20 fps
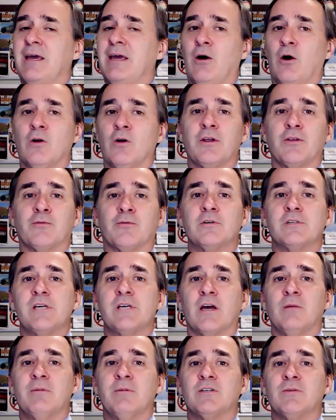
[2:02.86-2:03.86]
hold it through
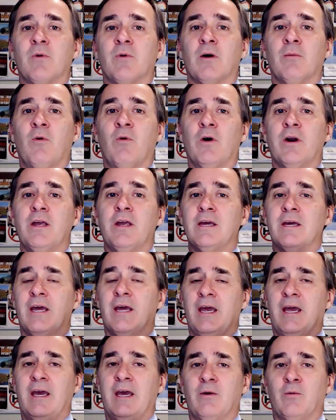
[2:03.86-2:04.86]
settlement tomorrow morning
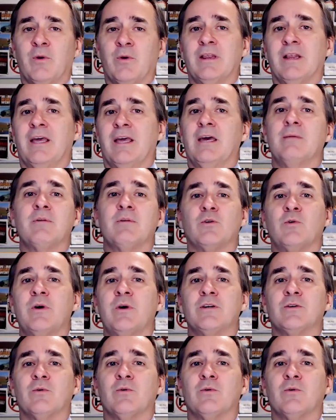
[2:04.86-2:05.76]
and we land between